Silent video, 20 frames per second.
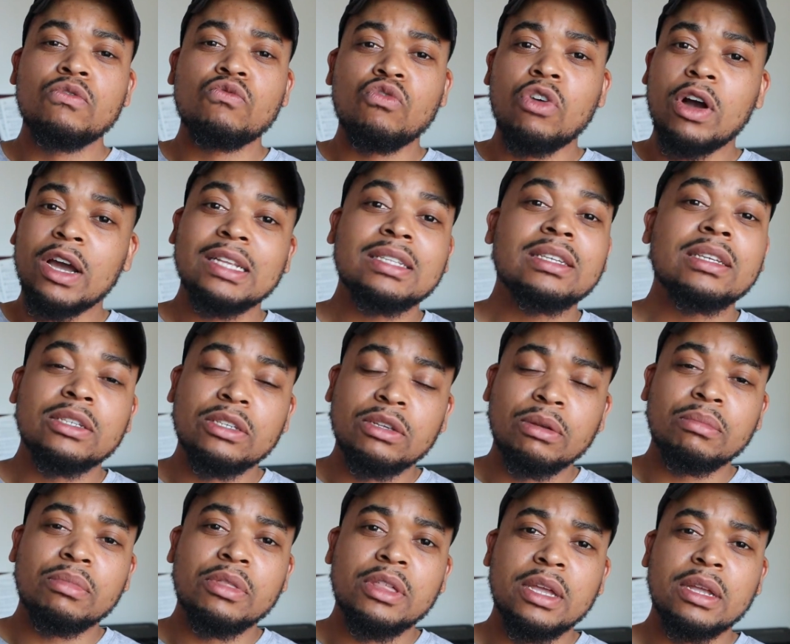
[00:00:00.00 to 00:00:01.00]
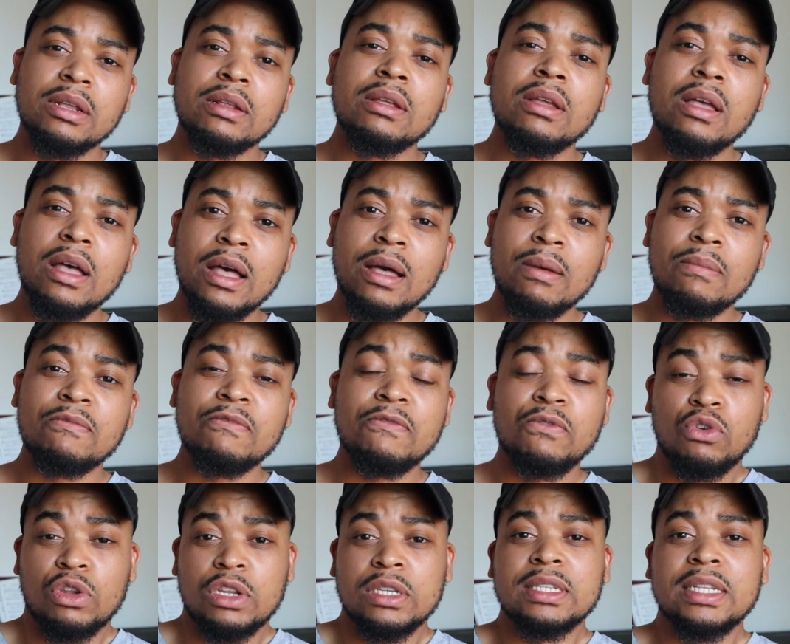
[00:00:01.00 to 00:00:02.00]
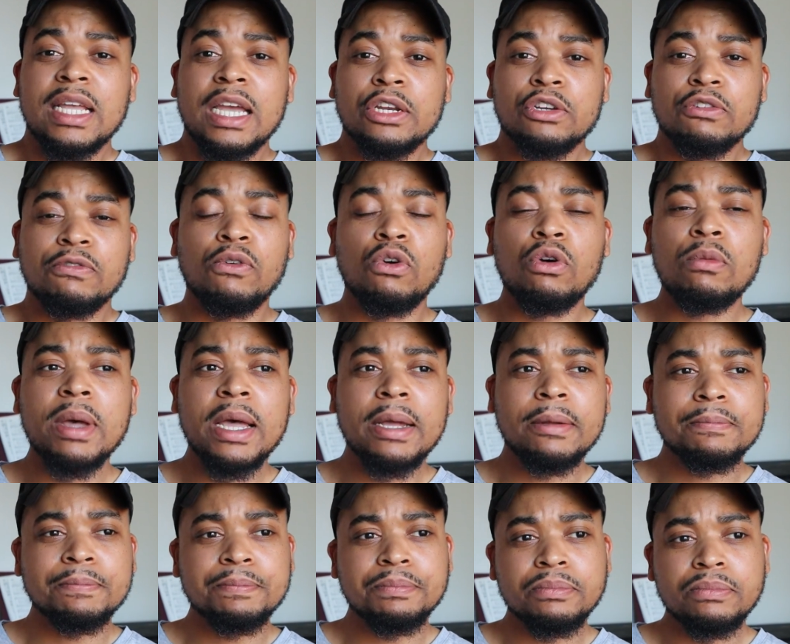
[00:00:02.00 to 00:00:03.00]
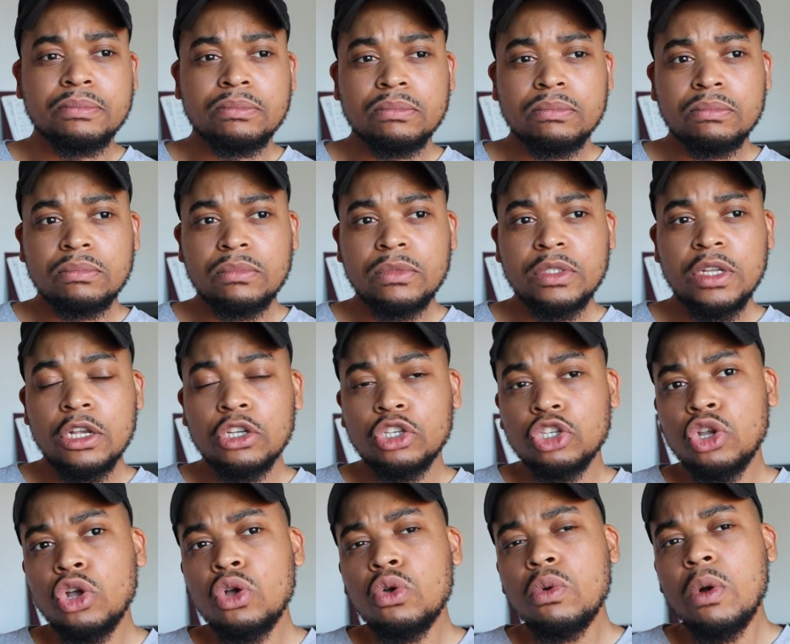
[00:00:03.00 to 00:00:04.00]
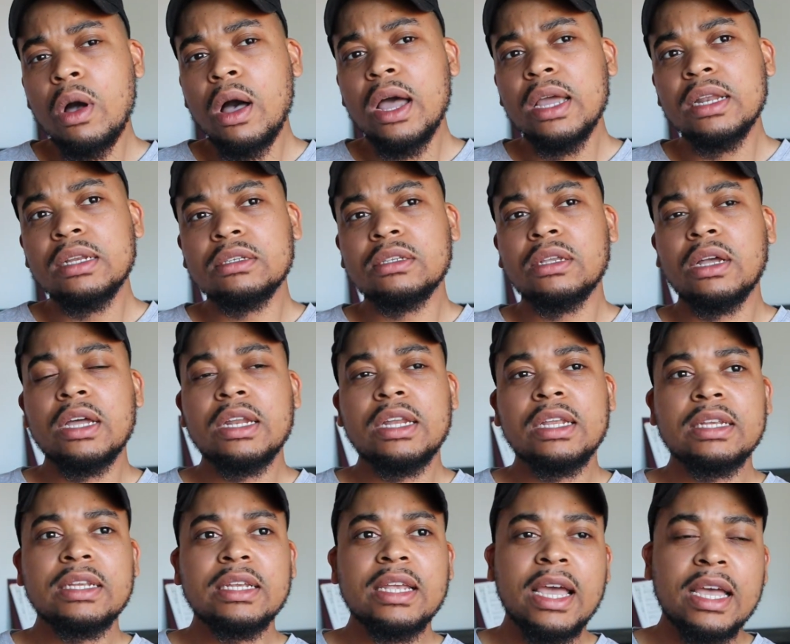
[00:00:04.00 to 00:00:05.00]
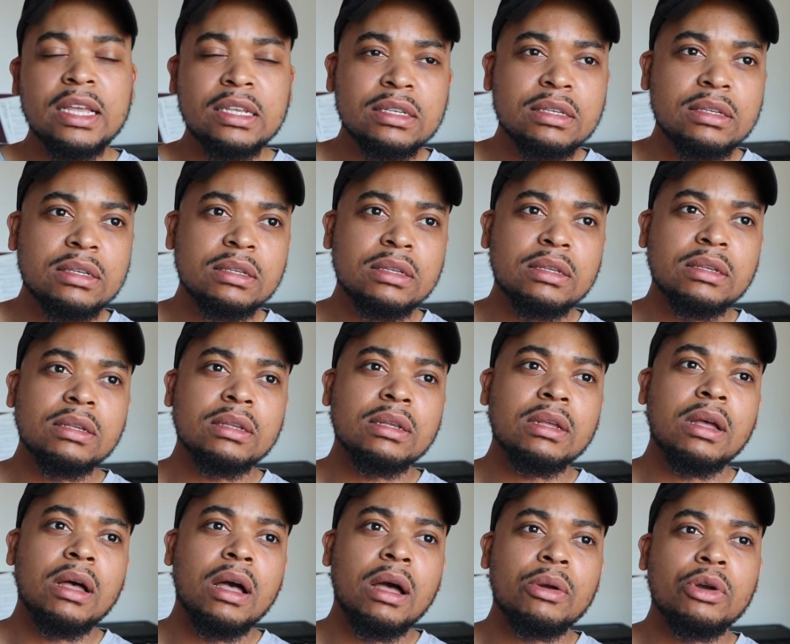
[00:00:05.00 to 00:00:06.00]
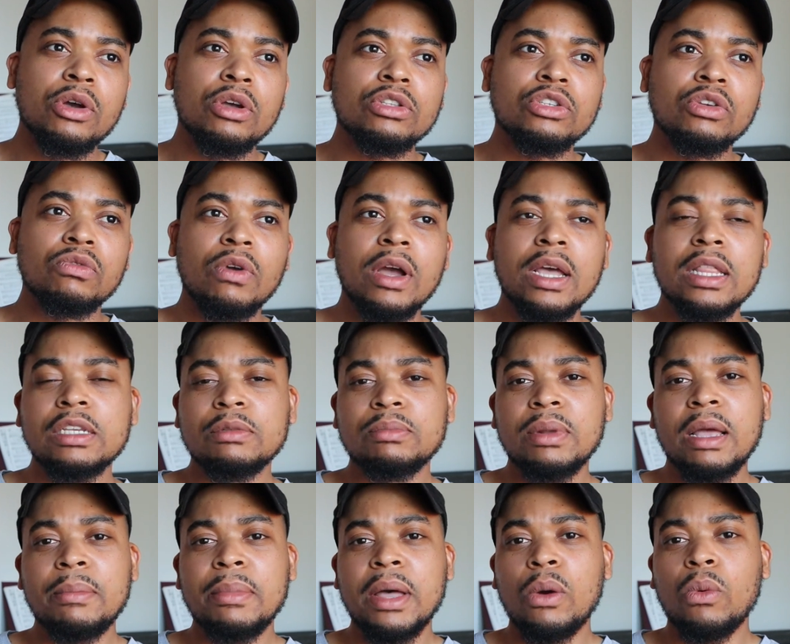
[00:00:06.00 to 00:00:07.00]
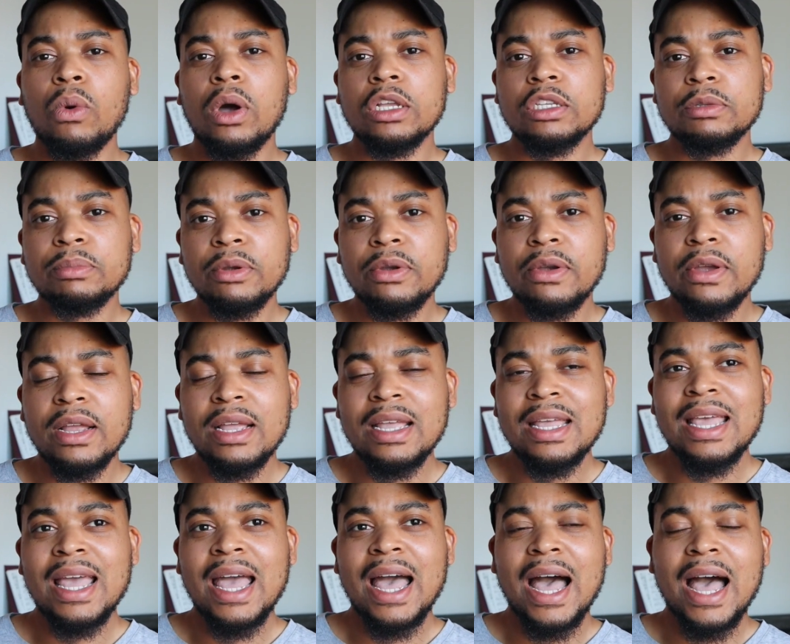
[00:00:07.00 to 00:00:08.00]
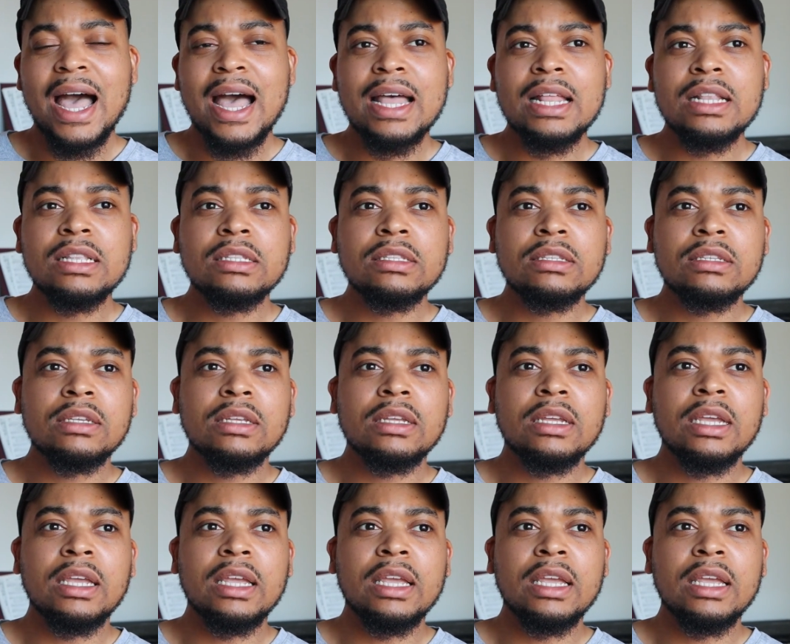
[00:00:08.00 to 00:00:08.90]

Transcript: writing something um, for the stage format. So I decided, yes, I'm going to write this play about white spirit, and